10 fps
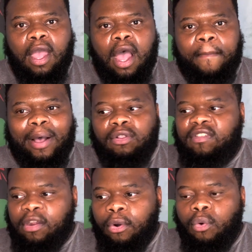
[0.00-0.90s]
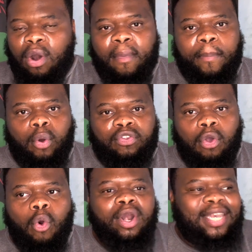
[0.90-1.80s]
about Cyril Ramaphosa
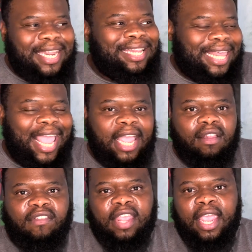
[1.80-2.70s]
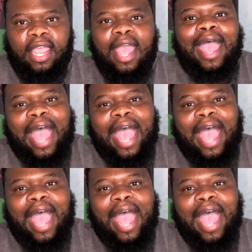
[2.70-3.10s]
or indeed the ANC